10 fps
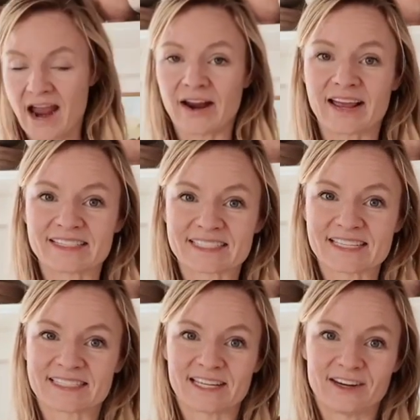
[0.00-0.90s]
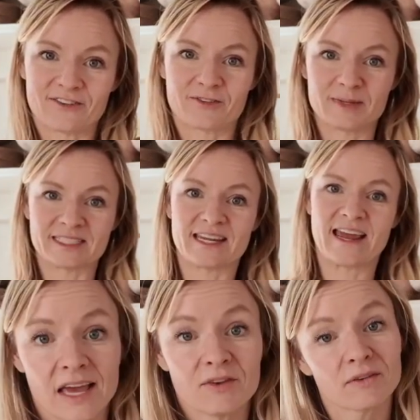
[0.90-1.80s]
right, guys, that's it here for me
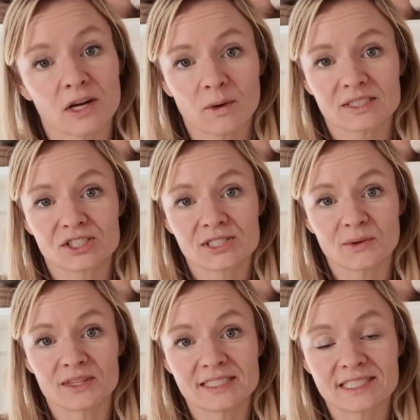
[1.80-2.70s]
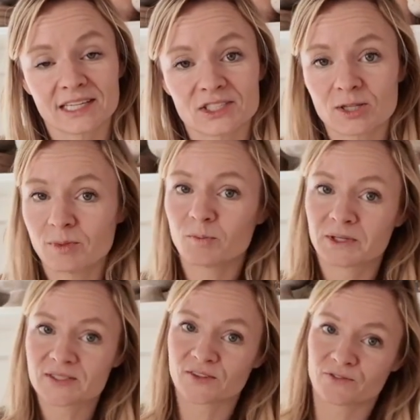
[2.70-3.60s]
today. If you have any questions or things to contribute,
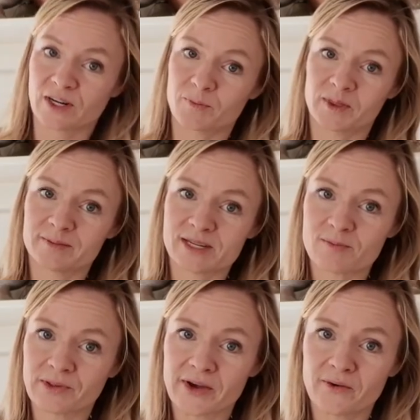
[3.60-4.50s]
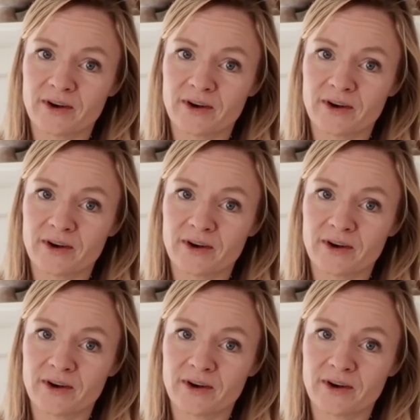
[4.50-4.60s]
please feel free to put them down below.